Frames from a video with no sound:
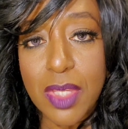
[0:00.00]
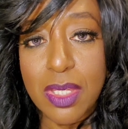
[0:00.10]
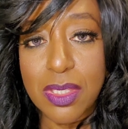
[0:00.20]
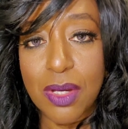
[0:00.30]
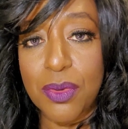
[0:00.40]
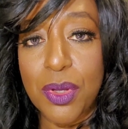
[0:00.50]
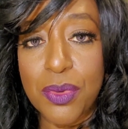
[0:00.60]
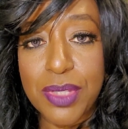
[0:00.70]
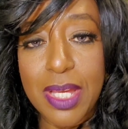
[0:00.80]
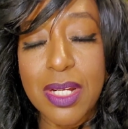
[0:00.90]
So
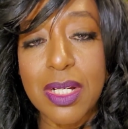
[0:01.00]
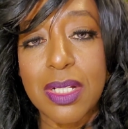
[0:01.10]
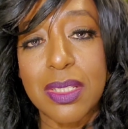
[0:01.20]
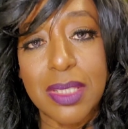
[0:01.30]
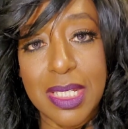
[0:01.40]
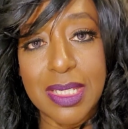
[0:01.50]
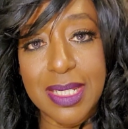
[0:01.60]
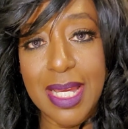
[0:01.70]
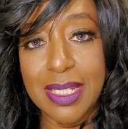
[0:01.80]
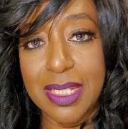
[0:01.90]
those are the things that
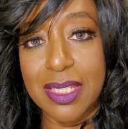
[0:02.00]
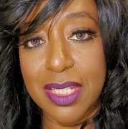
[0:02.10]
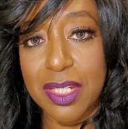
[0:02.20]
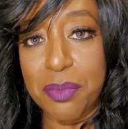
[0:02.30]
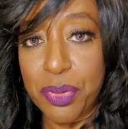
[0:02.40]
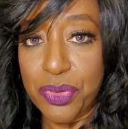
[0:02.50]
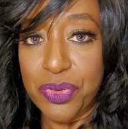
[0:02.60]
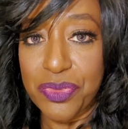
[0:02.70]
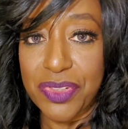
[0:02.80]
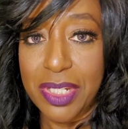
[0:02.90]
I did to get
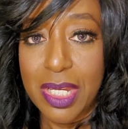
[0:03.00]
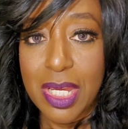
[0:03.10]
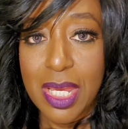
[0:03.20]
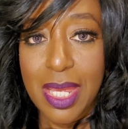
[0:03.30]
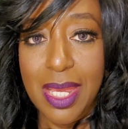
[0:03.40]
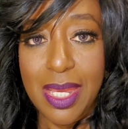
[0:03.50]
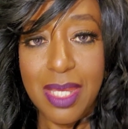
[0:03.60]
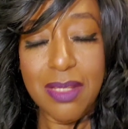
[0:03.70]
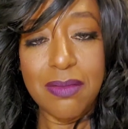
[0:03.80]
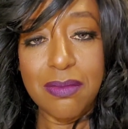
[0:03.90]
approved.
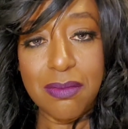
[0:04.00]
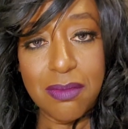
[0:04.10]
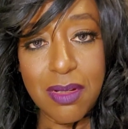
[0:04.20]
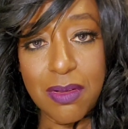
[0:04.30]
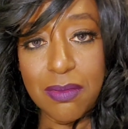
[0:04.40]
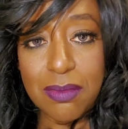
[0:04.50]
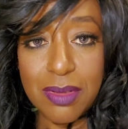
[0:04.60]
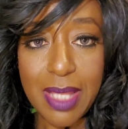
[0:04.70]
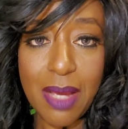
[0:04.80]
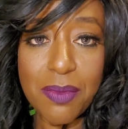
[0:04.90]
And,
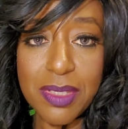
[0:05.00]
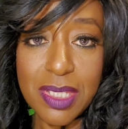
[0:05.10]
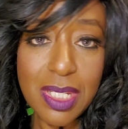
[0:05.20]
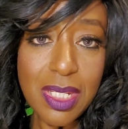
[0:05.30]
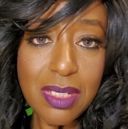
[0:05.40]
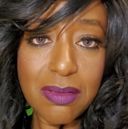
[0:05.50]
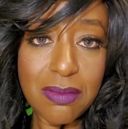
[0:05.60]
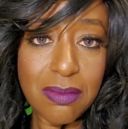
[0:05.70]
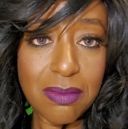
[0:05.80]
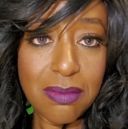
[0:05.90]
that was it.
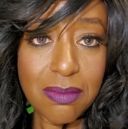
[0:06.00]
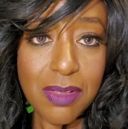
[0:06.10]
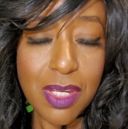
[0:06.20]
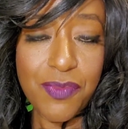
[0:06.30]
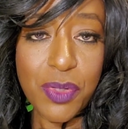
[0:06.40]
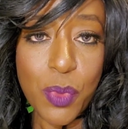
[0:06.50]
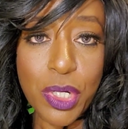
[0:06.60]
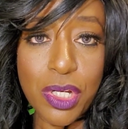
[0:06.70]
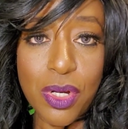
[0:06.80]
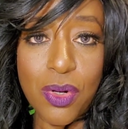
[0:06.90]
If you want
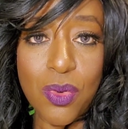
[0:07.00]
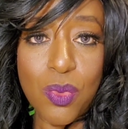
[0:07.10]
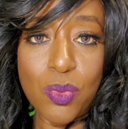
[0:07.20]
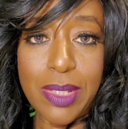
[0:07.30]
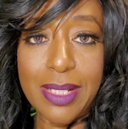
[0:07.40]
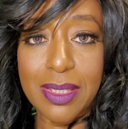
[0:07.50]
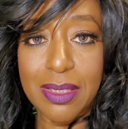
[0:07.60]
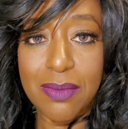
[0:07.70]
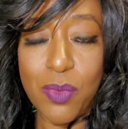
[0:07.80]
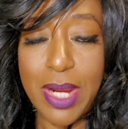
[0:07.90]
to know, like,
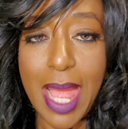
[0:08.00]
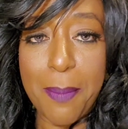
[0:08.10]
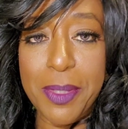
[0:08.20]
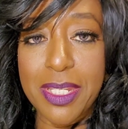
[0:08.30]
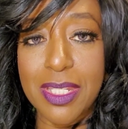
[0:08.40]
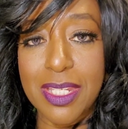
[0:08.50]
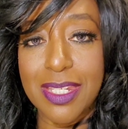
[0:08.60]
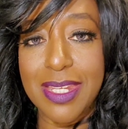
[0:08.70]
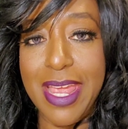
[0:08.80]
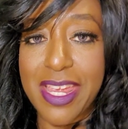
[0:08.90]
what happened the
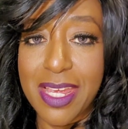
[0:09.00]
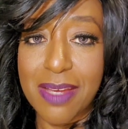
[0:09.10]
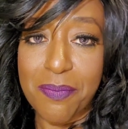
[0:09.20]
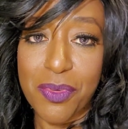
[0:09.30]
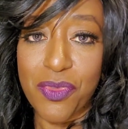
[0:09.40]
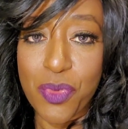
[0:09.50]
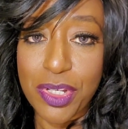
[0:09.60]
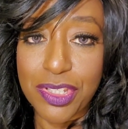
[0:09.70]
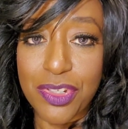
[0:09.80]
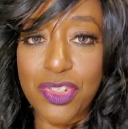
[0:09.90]
day before
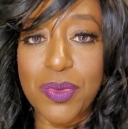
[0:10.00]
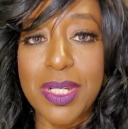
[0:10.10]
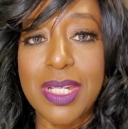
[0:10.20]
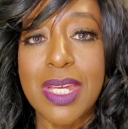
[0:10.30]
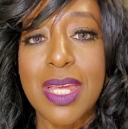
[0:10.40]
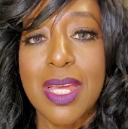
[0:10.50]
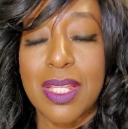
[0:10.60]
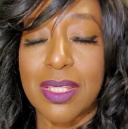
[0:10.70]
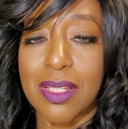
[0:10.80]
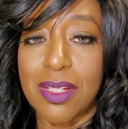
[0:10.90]
surgery,
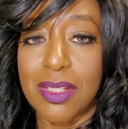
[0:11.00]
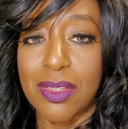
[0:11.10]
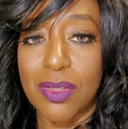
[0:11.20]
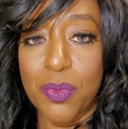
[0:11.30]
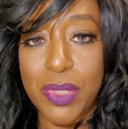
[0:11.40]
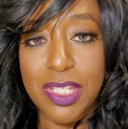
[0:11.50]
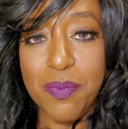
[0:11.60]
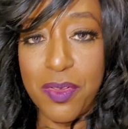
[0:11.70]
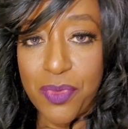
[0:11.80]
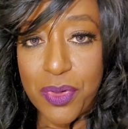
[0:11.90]
the weeks
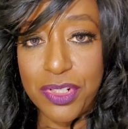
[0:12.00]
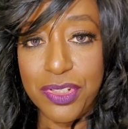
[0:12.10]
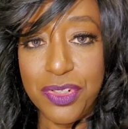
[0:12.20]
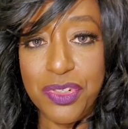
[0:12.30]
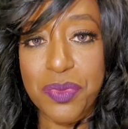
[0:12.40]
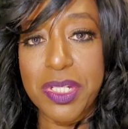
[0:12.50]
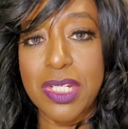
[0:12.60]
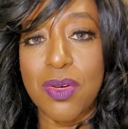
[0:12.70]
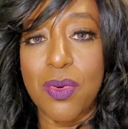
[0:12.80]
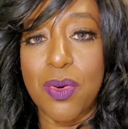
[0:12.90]
before
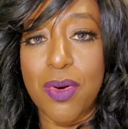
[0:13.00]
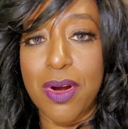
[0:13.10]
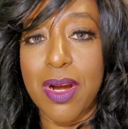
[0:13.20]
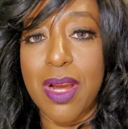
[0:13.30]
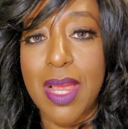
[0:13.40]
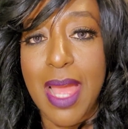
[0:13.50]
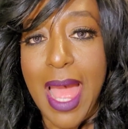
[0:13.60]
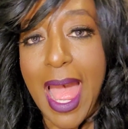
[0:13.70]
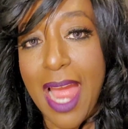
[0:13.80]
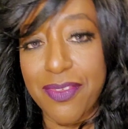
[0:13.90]
surgery, or
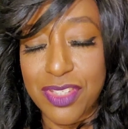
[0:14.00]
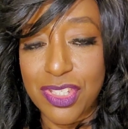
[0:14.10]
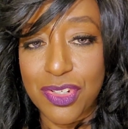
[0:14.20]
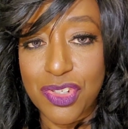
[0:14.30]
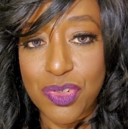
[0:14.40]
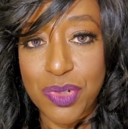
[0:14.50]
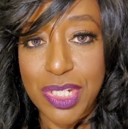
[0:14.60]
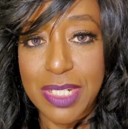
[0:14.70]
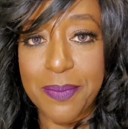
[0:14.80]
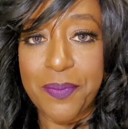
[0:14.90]
after
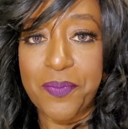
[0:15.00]
surgery,